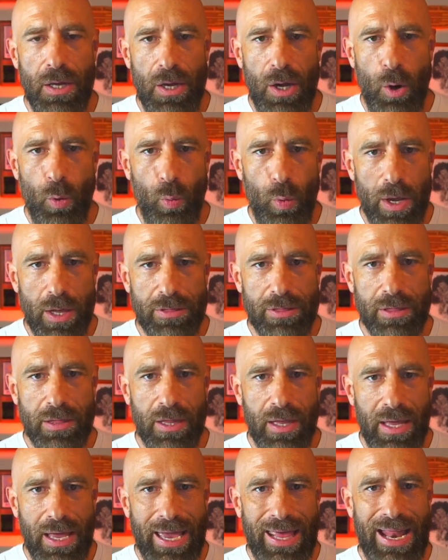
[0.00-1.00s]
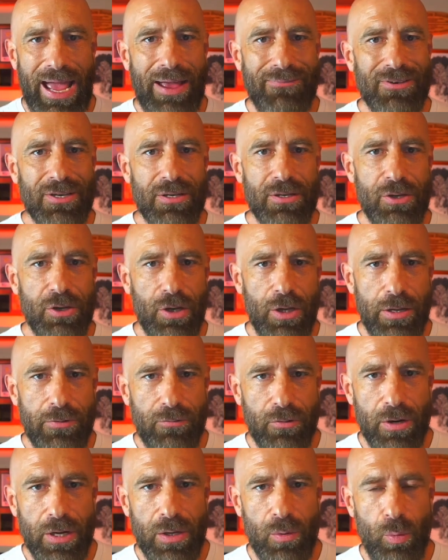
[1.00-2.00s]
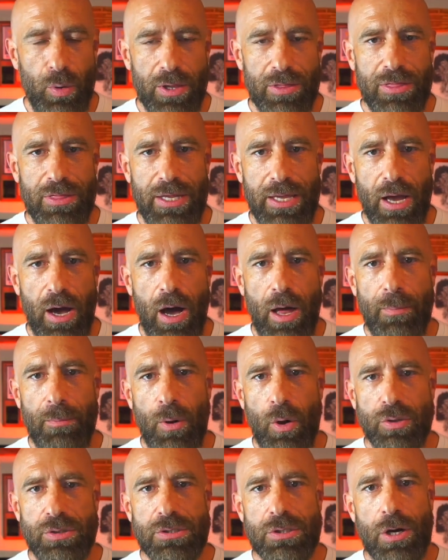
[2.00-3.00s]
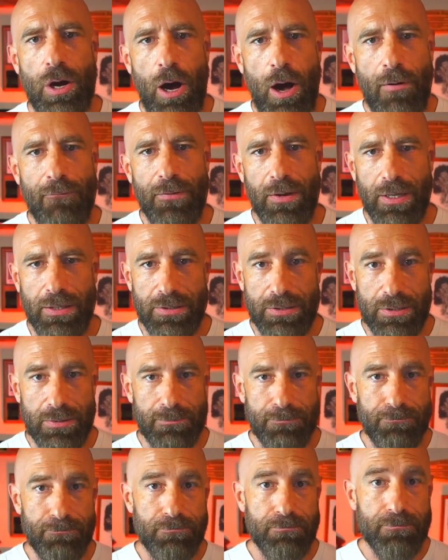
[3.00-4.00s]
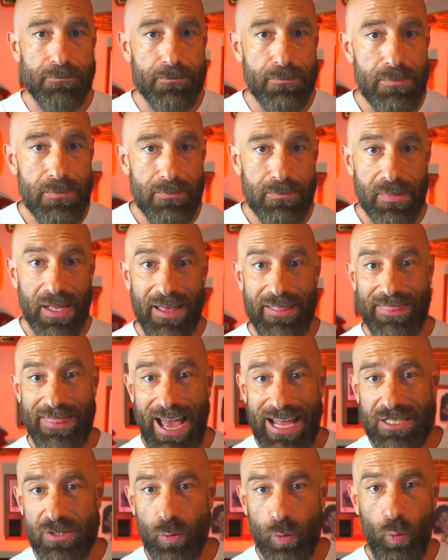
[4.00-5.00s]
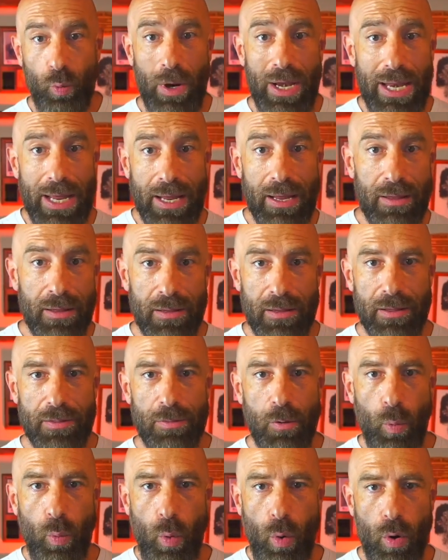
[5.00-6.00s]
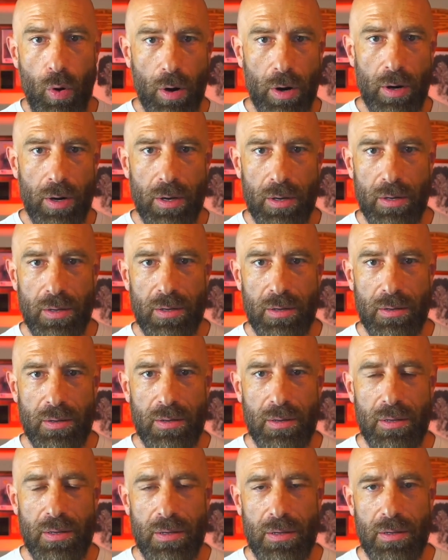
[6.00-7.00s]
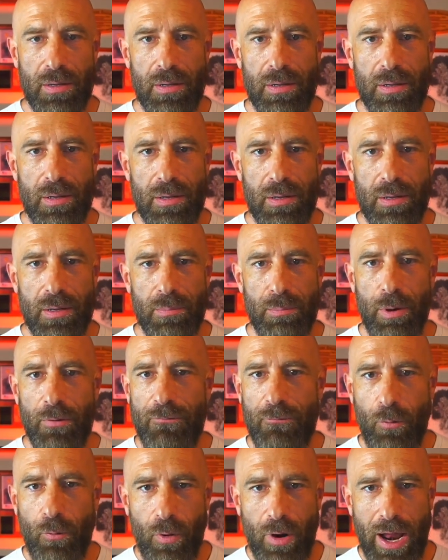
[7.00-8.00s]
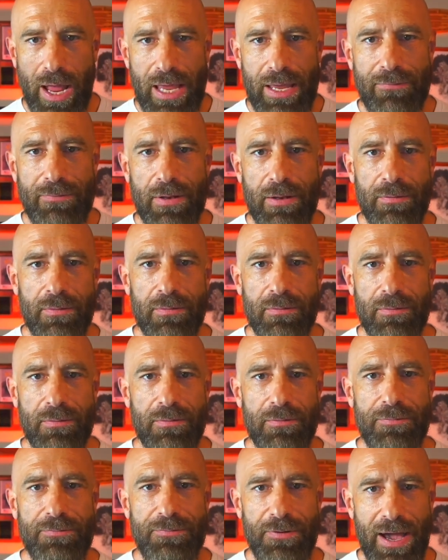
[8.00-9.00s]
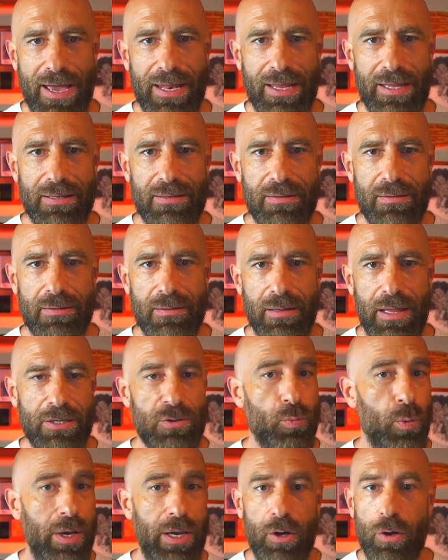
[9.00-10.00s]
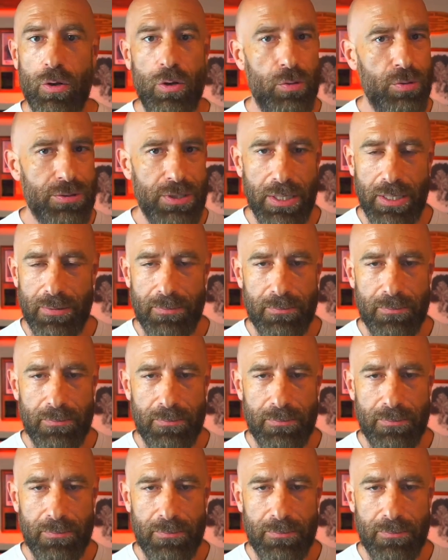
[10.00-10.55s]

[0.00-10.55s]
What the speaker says: with, and I have to deliver it with the utmost confidence. That's winning the war before I even fight it. That's winning or losing.